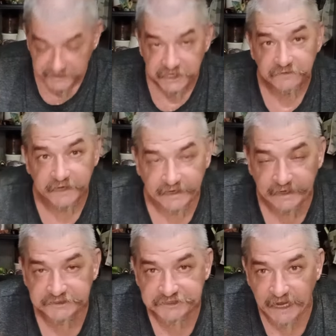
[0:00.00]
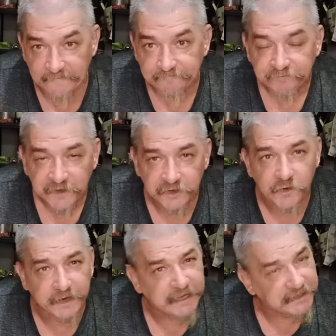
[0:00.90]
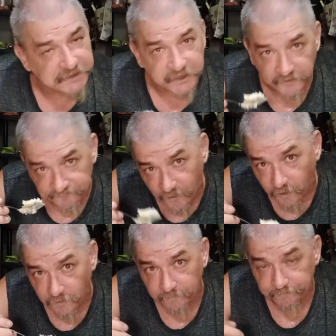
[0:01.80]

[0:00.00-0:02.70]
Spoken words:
Generally at lunchtime, you don't eat until you're full.